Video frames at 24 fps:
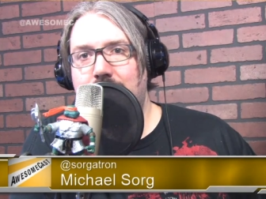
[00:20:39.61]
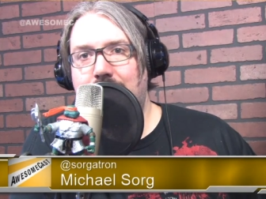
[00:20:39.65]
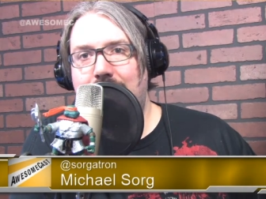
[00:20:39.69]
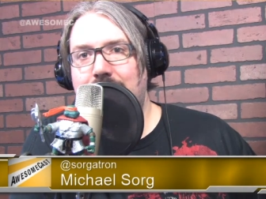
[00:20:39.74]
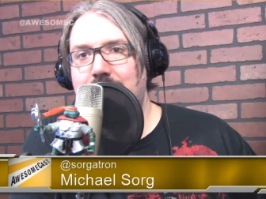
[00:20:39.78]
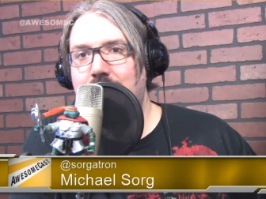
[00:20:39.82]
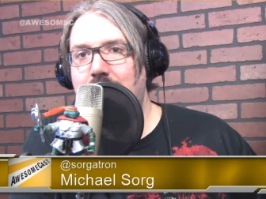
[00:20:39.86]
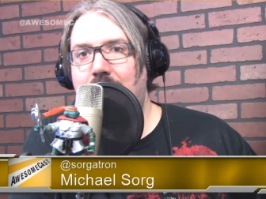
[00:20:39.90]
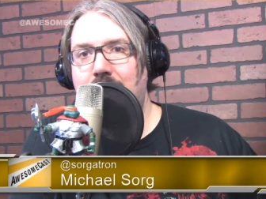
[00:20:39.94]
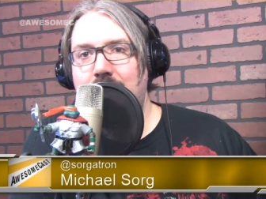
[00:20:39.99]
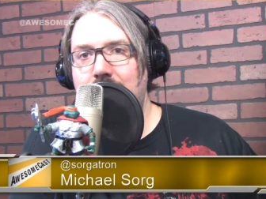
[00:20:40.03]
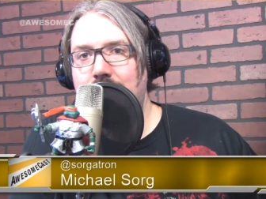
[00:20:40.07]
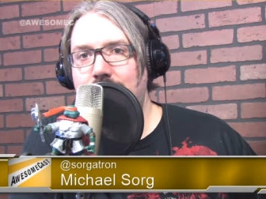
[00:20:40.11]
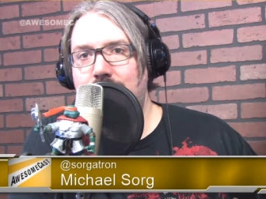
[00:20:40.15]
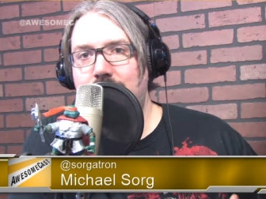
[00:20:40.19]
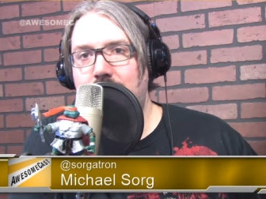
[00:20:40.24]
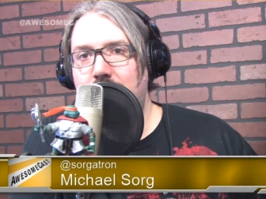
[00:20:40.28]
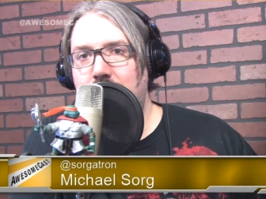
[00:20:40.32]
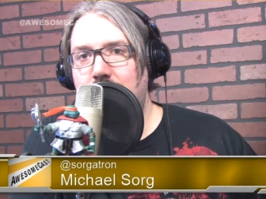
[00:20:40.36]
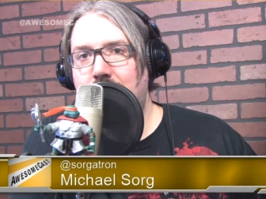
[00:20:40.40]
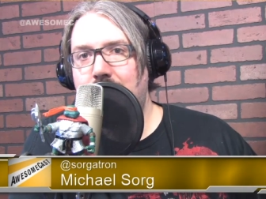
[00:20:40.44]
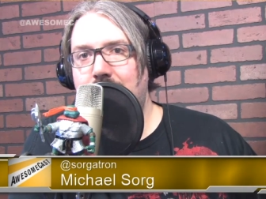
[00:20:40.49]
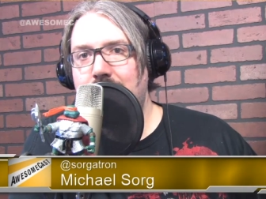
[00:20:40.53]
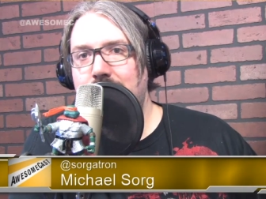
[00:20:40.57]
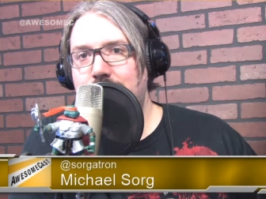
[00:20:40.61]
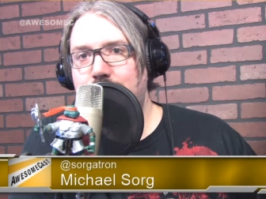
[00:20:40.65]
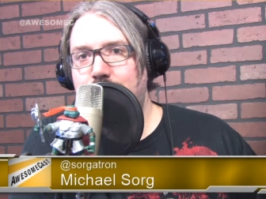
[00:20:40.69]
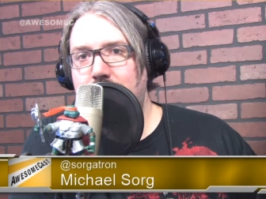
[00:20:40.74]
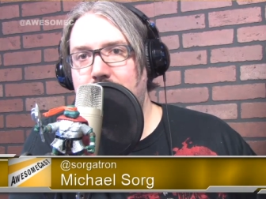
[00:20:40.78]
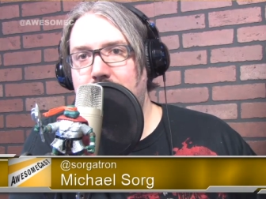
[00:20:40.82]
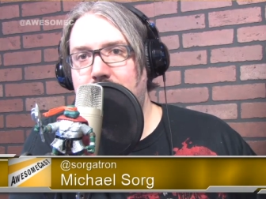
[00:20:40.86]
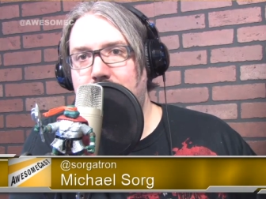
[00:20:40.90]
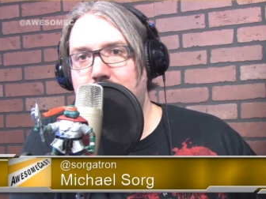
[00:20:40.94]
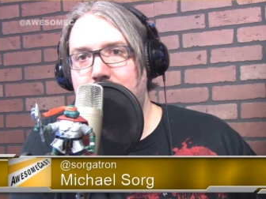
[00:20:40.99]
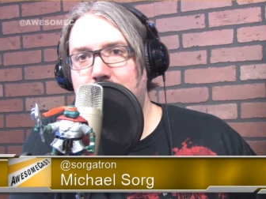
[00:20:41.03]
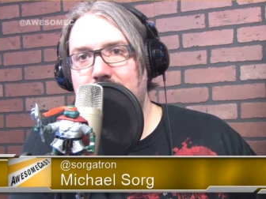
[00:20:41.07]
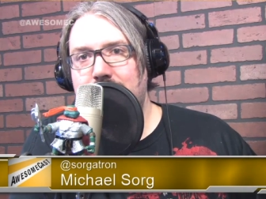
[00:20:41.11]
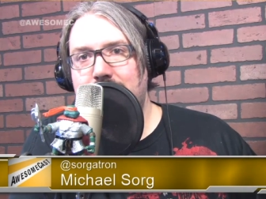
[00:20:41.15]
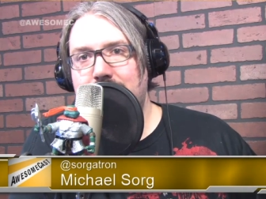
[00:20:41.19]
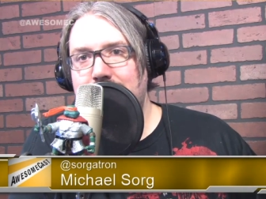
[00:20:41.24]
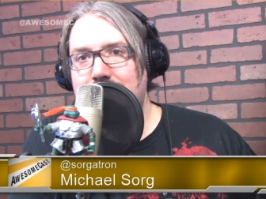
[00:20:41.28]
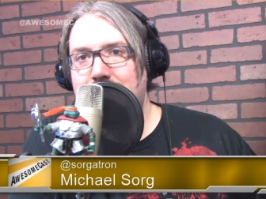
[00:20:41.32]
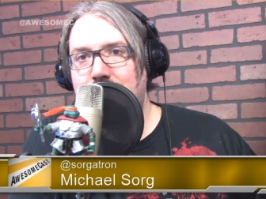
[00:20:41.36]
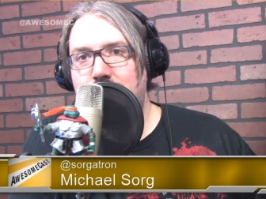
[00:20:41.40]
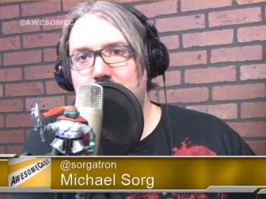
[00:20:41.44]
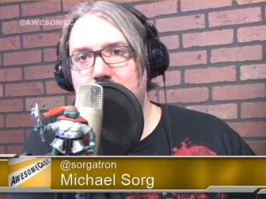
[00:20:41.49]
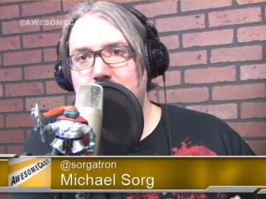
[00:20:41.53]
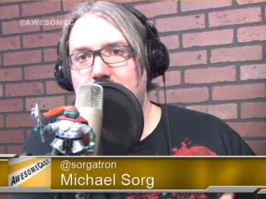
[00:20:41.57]
Like, not even your I S P, because
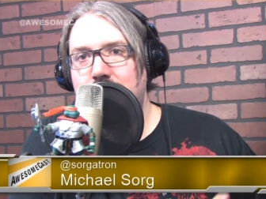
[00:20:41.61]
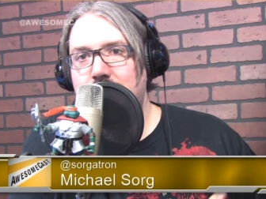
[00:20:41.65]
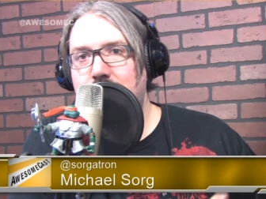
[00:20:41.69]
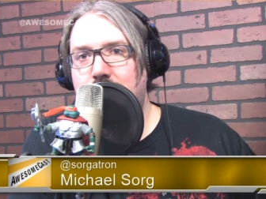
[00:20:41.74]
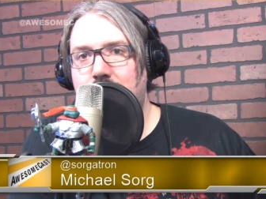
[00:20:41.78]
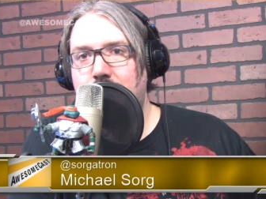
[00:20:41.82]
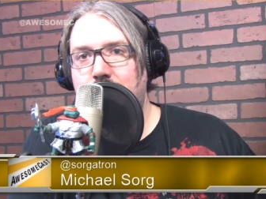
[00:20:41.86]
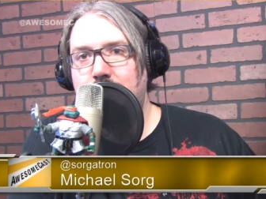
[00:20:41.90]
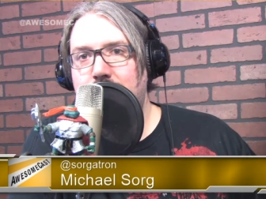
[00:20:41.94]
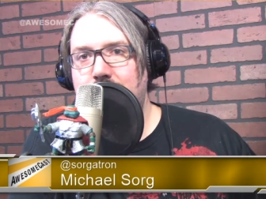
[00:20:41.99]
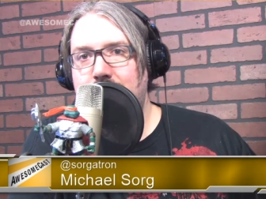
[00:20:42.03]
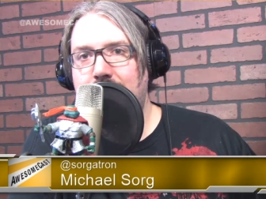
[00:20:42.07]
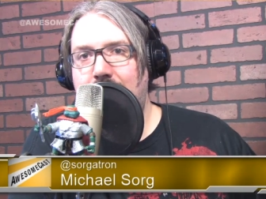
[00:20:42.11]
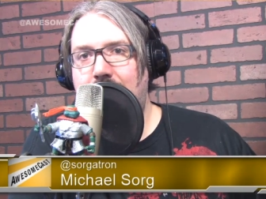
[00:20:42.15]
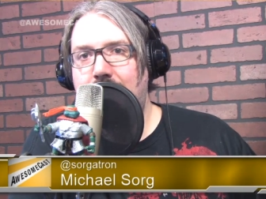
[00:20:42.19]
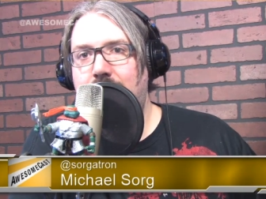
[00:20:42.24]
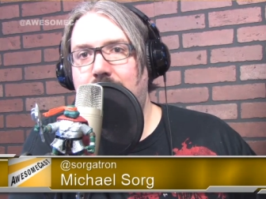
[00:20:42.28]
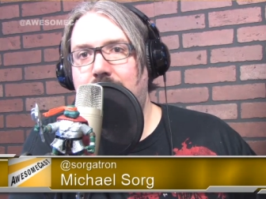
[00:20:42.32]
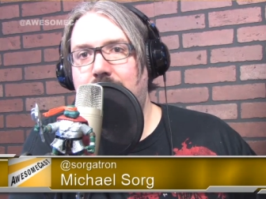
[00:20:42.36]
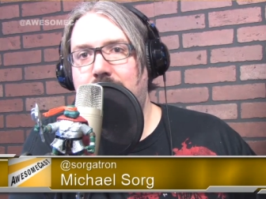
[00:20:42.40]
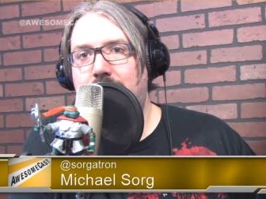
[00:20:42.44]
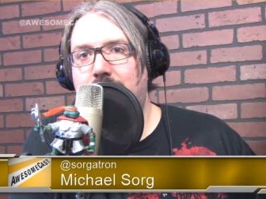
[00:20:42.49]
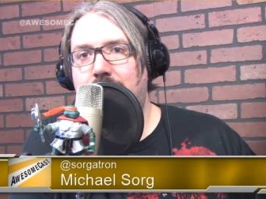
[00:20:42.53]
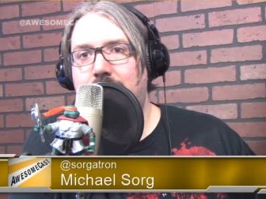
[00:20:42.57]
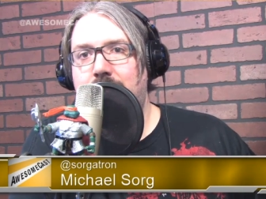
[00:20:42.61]
it's just encrypted data.